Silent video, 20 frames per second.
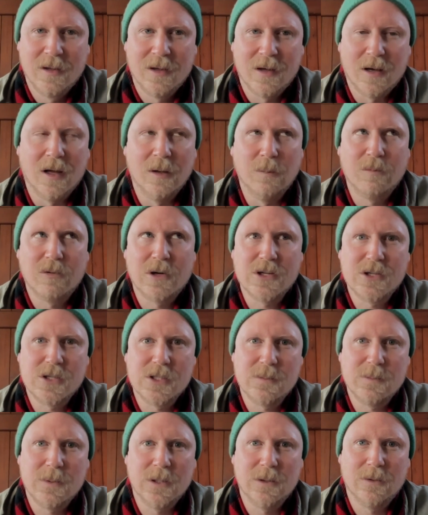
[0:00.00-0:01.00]
unprecious
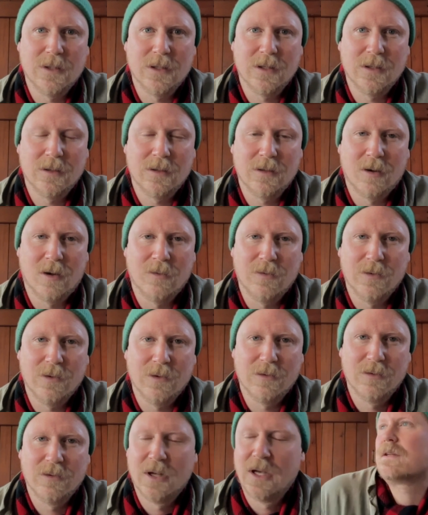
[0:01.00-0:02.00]
building offers.